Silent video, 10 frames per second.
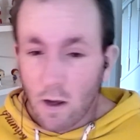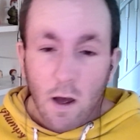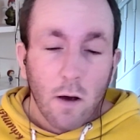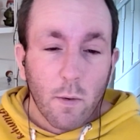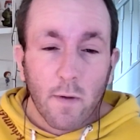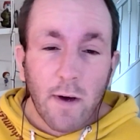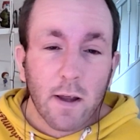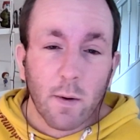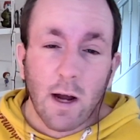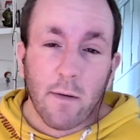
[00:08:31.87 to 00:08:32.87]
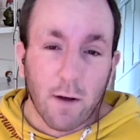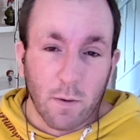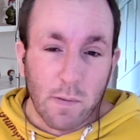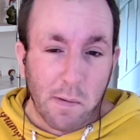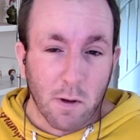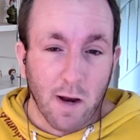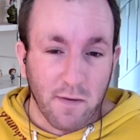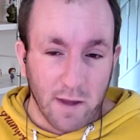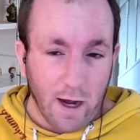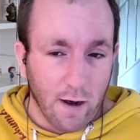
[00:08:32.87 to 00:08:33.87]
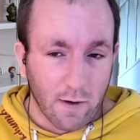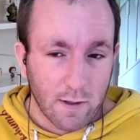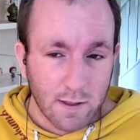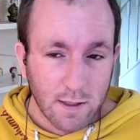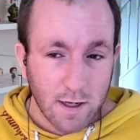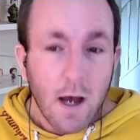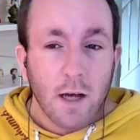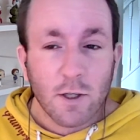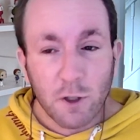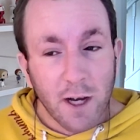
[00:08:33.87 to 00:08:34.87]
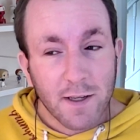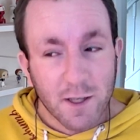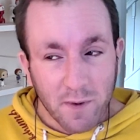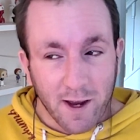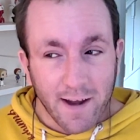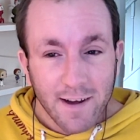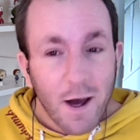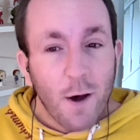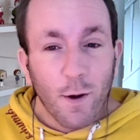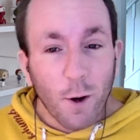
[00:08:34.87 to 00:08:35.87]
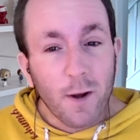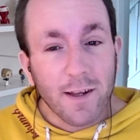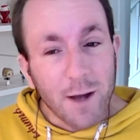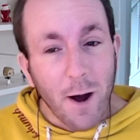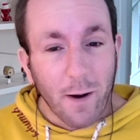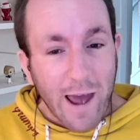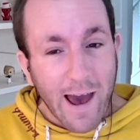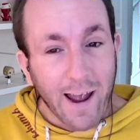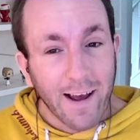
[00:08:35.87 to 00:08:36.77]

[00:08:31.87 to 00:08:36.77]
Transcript: Well, the fact that we're now following the people that live in the house suggests to me that all is not okay.